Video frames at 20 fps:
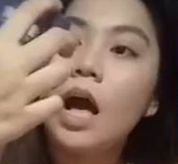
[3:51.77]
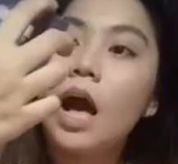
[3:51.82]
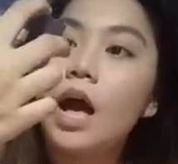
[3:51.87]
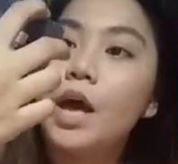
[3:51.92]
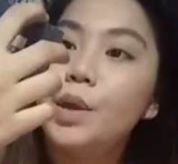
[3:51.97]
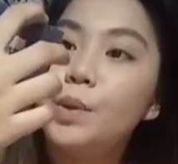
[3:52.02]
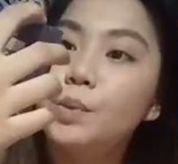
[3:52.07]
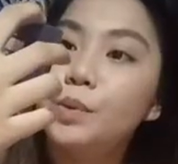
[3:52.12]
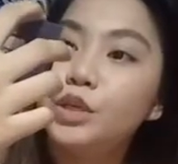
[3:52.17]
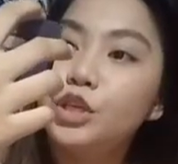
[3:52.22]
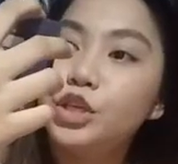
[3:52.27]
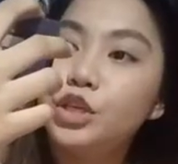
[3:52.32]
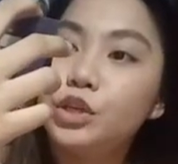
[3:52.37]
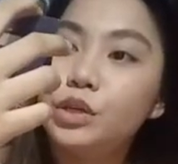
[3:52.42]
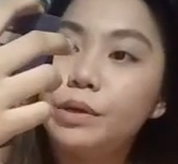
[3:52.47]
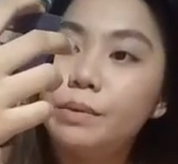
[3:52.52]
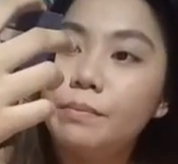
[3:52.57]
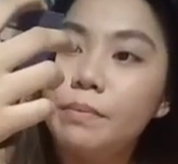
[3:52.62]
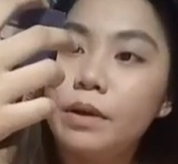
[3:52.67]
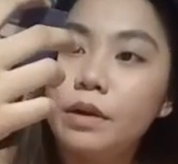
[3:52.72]
I wish
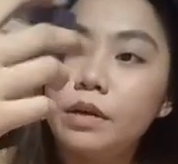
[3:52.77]
you a